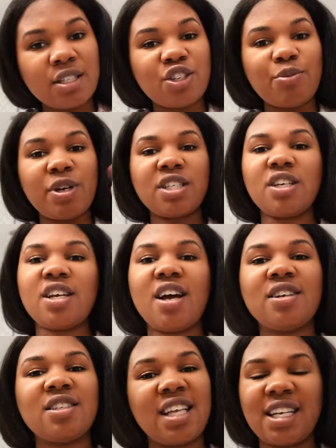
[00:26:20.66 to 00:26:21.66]
So make sure
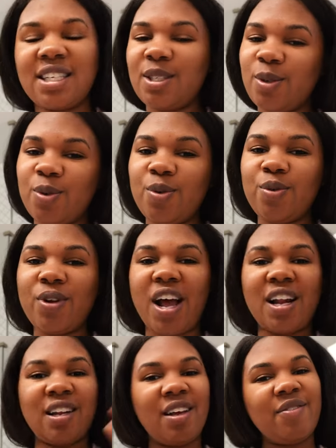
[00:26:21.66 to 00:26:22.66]
y'all stay tuned.
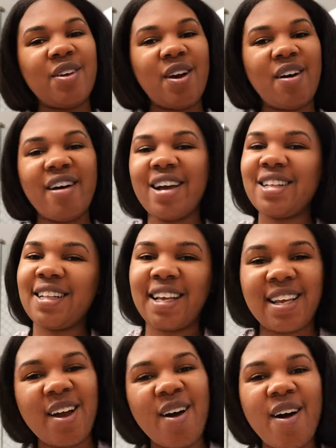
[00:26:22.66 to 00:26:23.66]
I love y'all and
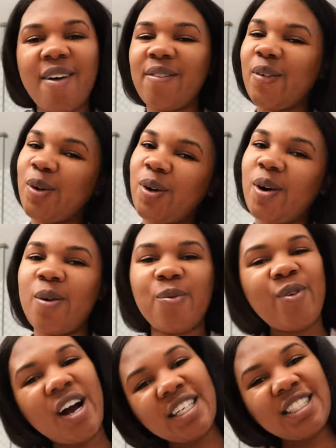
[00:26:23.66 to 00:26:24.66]
thank y'all for
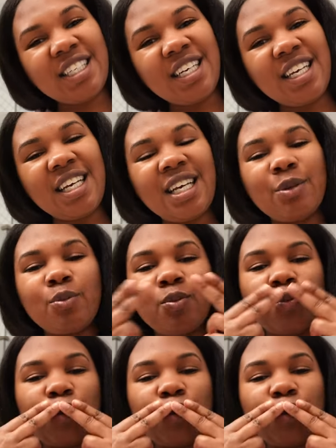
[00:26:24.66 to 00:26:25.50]
watching.